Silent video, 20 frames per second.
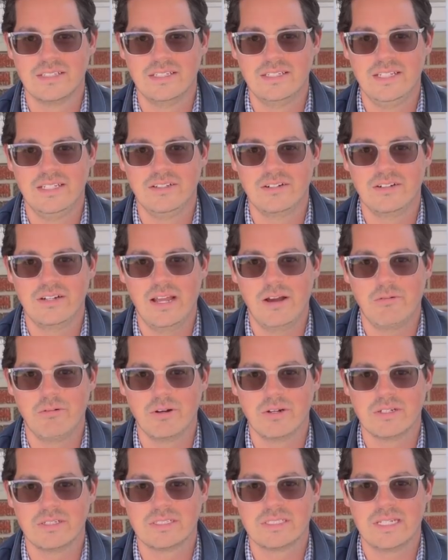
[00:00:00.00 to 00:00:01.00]
the dealer
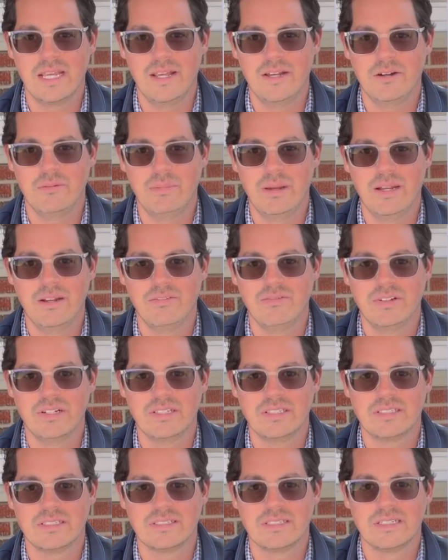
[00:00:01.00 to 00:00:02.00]
network, scale
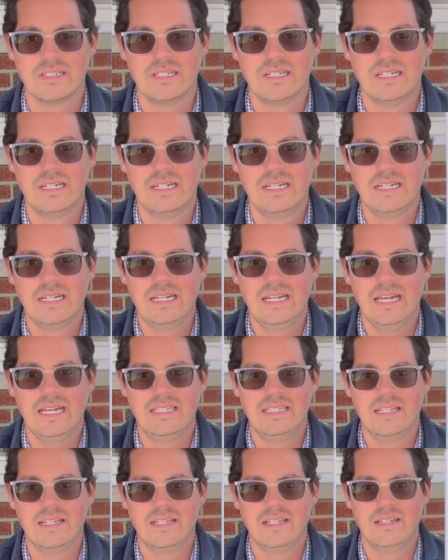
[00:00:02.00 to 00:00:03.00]
benefits, and
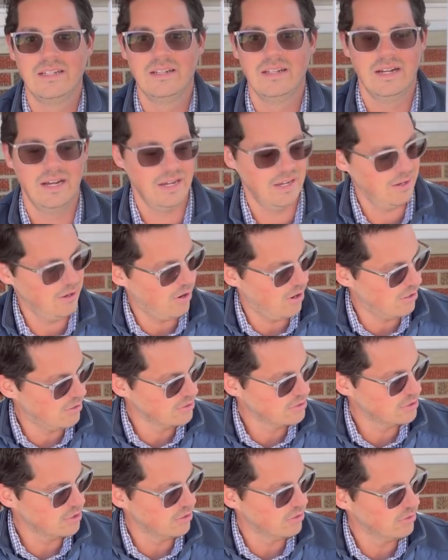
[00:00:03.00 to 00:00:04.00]
then
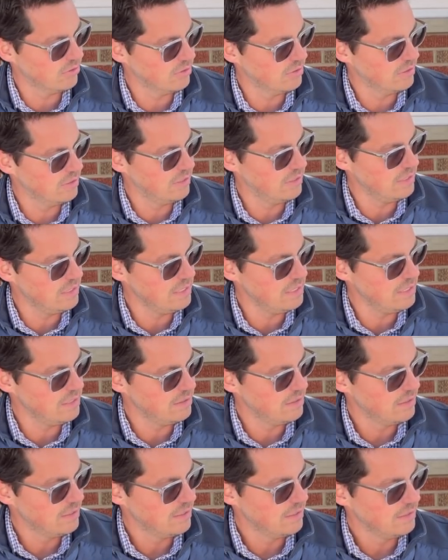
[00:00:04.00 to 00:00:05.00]
also the
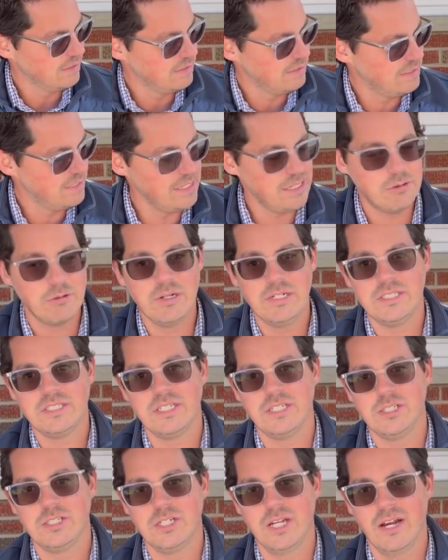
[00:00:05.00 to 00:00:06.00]

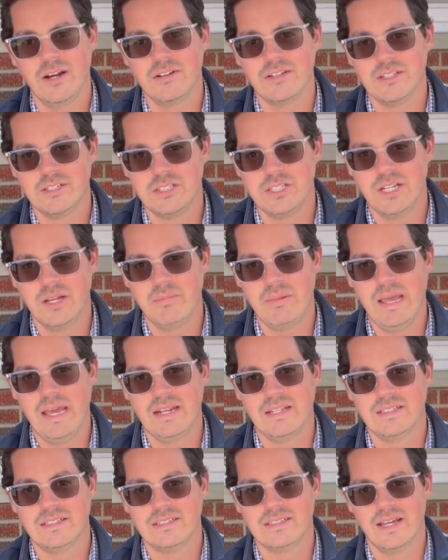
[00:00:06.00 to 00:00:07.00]
decreasing share that GM had
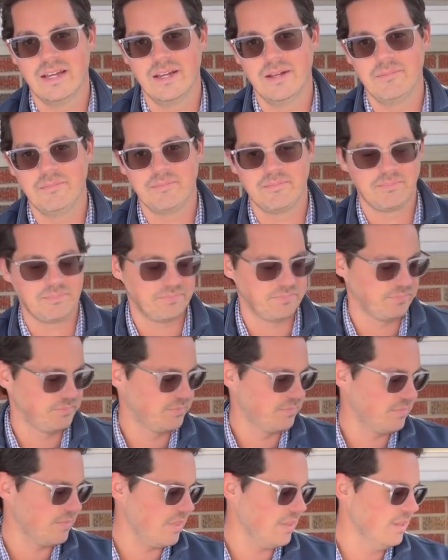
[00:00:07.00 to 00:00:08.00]
at the time.
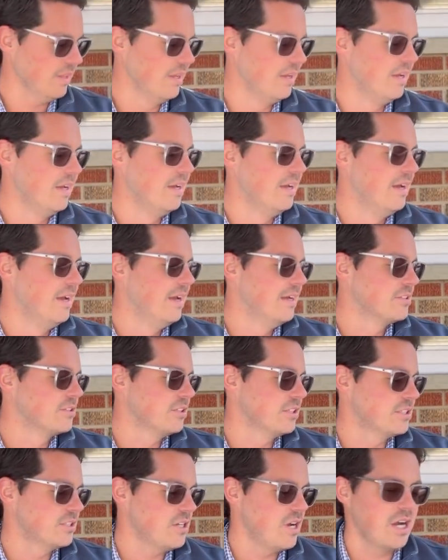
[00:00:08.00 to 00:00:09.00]
So
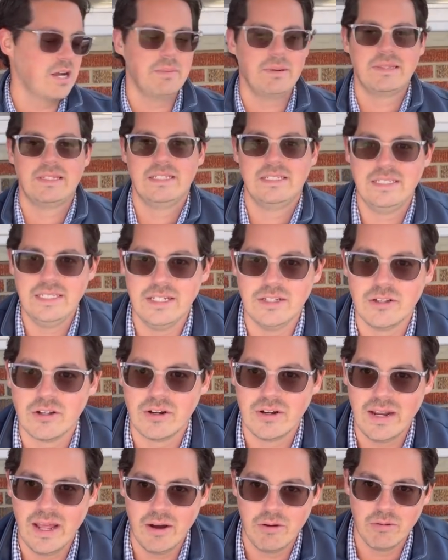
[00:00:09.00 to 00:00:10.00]
let's talk about the dealer
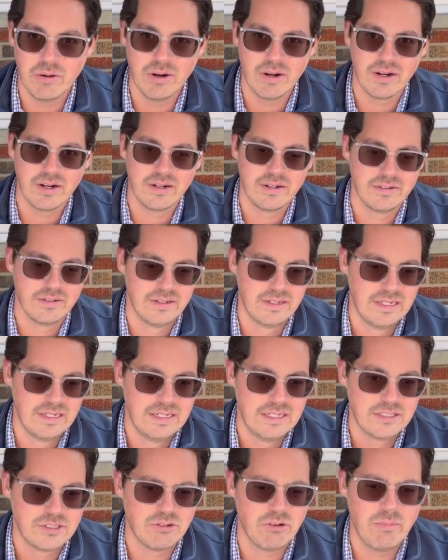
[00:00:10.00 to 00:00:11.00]
network.
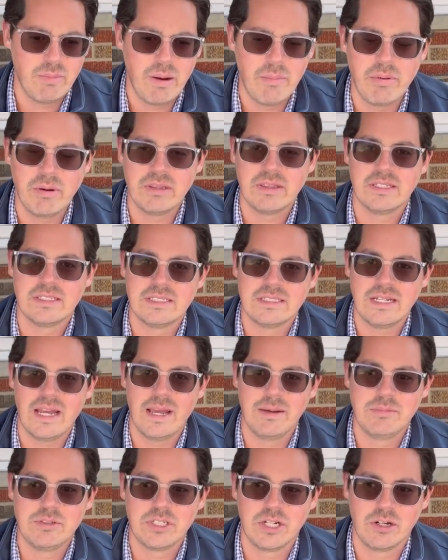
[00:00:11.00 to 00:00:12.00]
So remember, at this
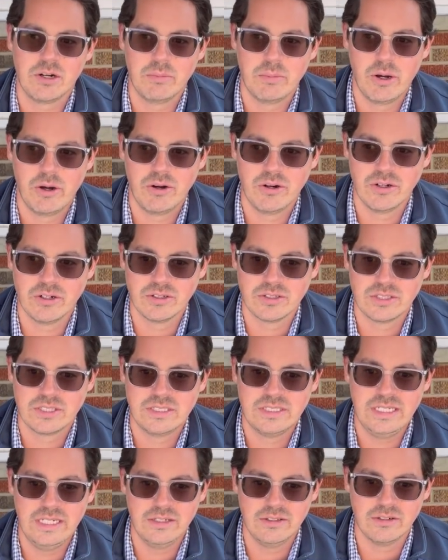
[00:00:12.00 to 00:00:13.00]
time, General Motors
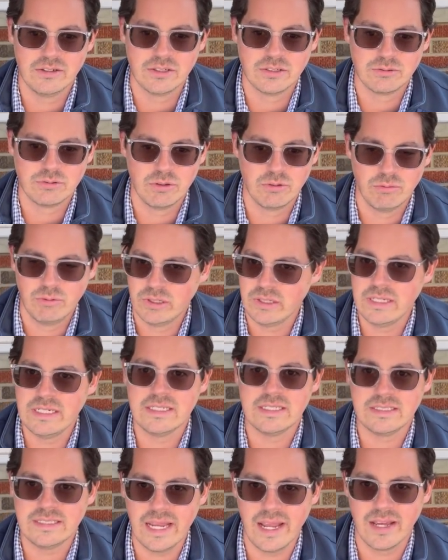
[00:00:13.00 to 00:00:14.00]
dealers were really
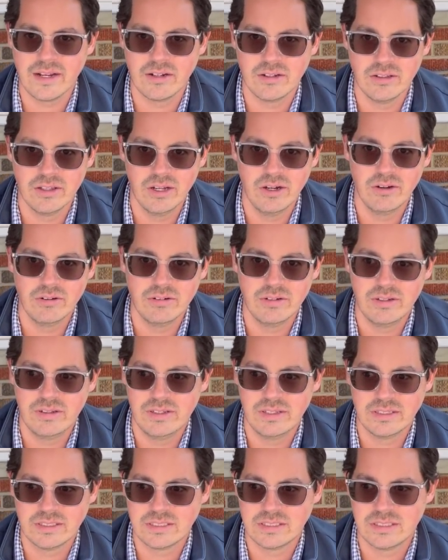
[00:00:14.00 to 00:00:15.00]
standalone.
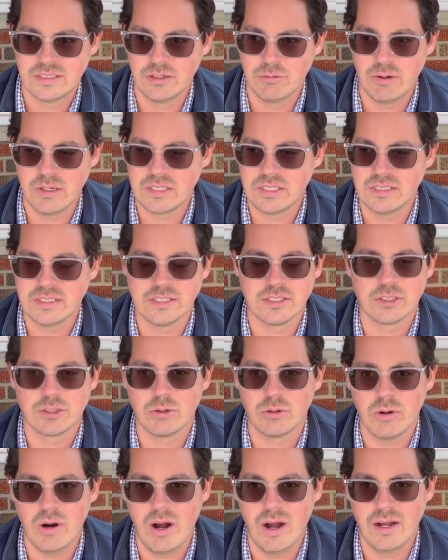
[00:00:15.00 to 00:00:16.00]
There wasn't this
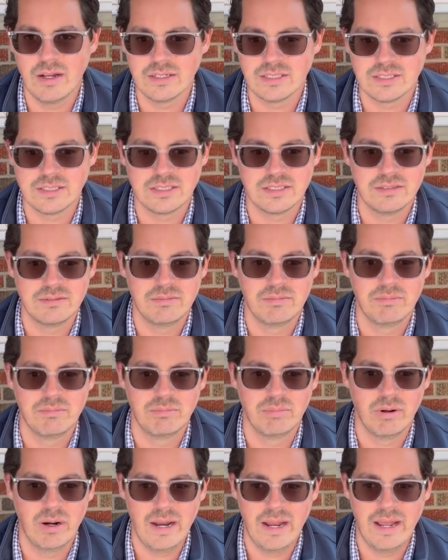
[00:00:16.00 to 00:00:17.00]
cross
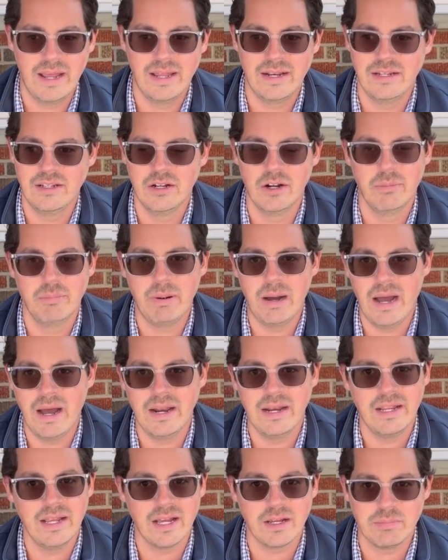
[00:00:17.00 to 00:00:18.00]
brand,
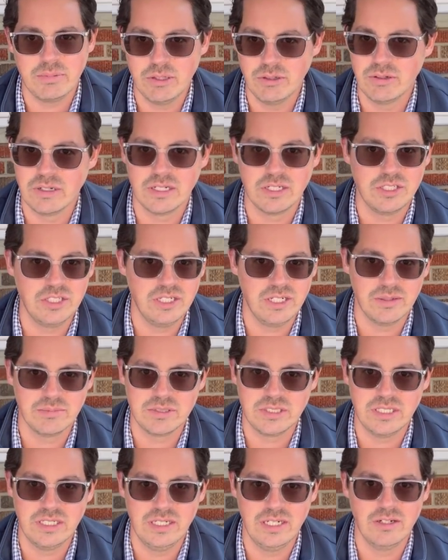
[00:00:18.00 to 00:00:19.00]
Pontiac Buick
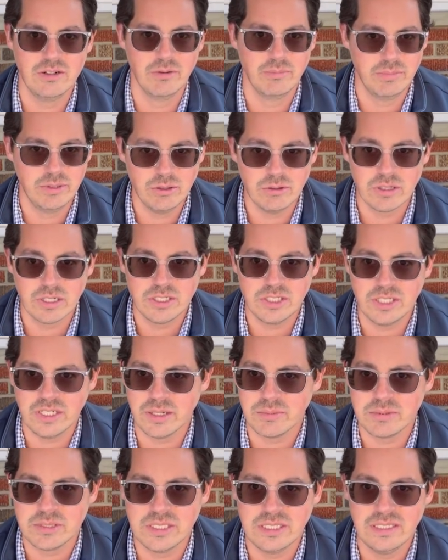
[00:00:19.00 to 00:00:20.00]
GMC or Buick
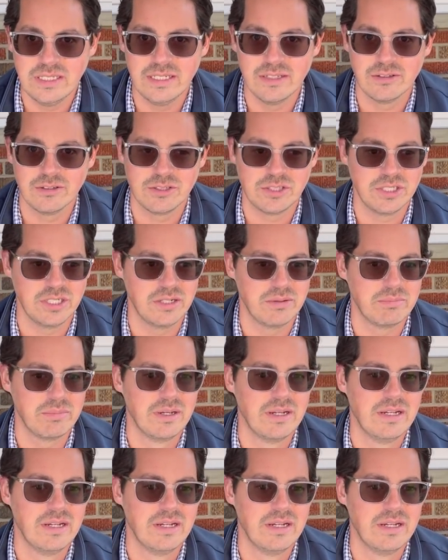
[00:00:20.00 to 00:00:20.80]
GMC dealership.